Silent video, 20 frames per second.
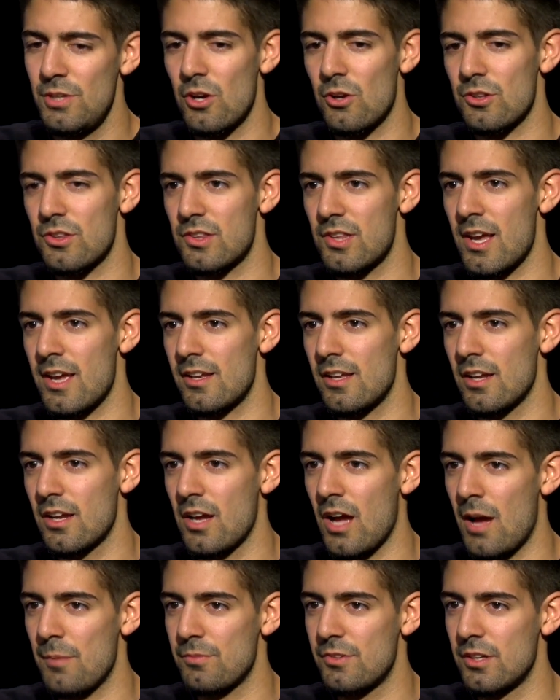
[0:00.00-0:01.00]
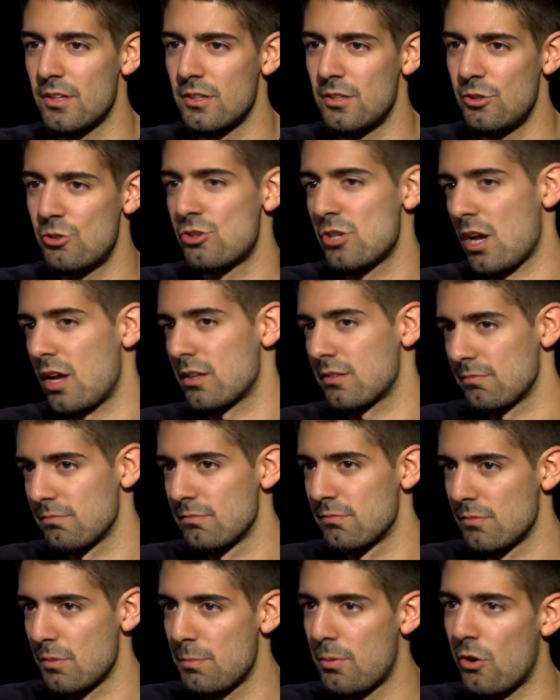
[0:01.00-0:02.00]
be on set in Compton, you shot
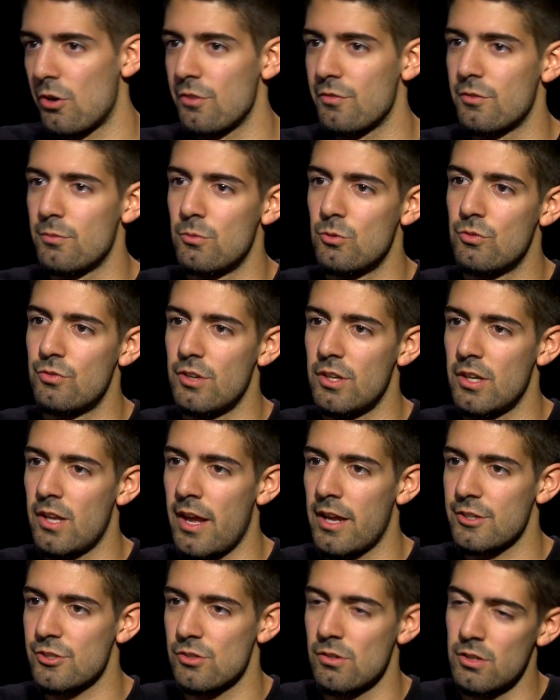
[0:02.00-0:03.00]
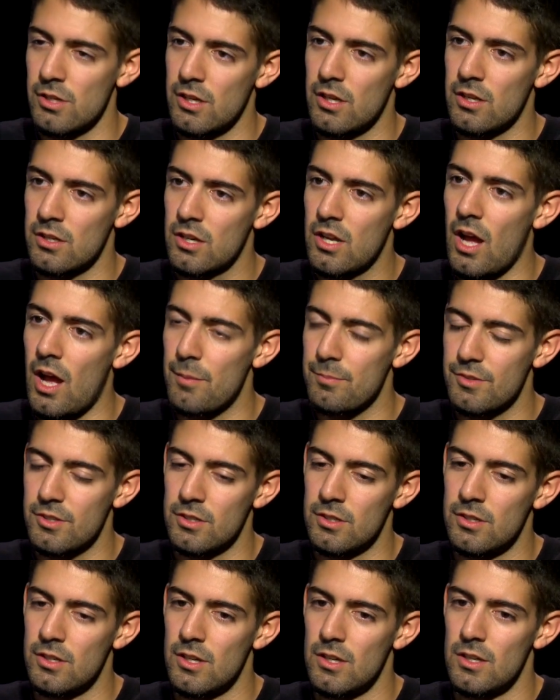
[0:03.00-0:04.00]
part of the movie actually in
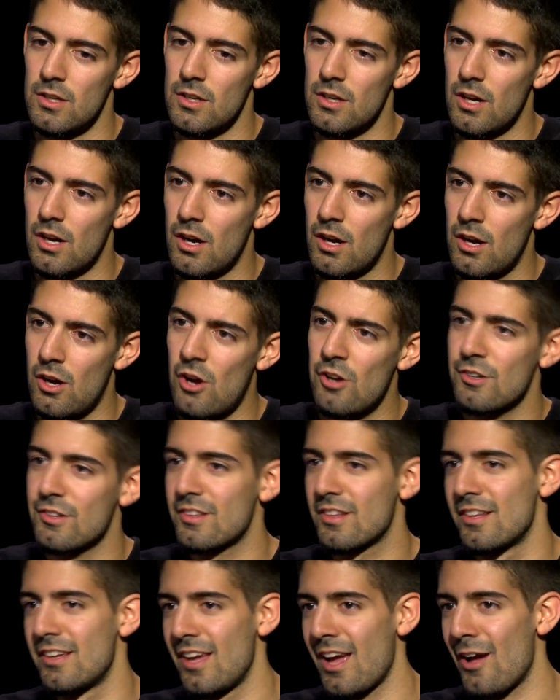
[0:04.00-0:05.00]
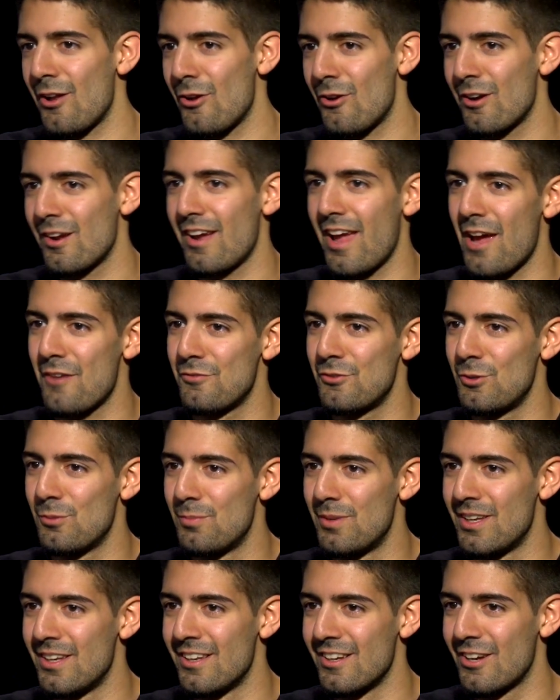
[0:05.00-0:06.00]
Compton. Honestly, how long have you
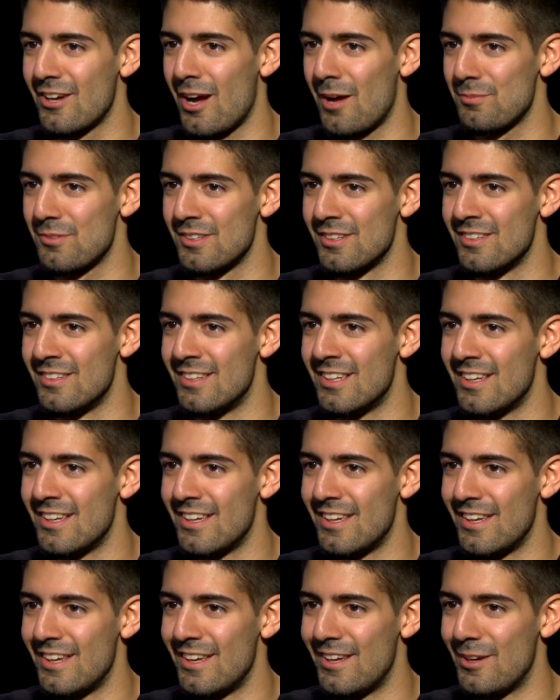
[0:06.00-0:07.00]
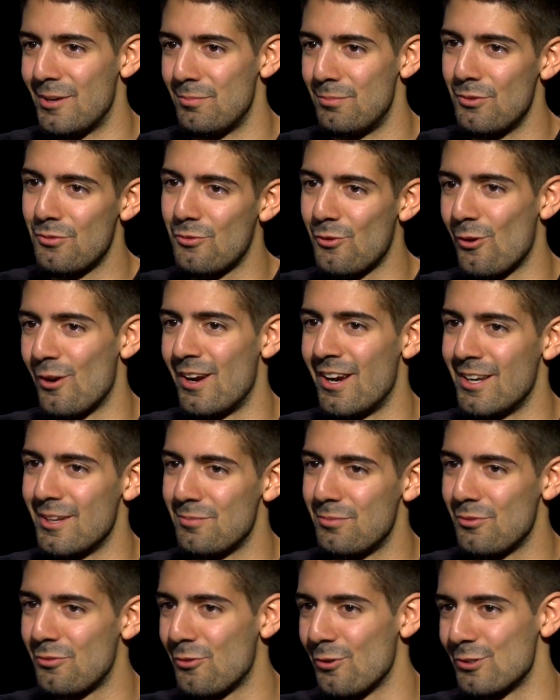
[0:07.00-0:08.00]
been in Compton
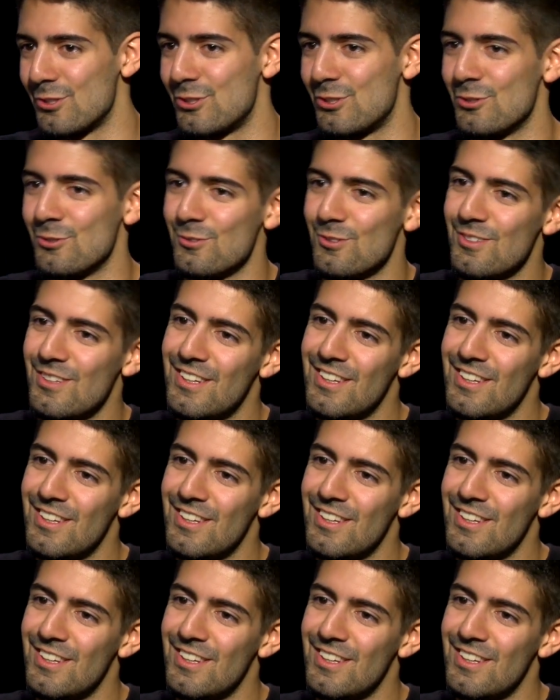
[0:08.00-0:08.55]
beforehand, before the shoot?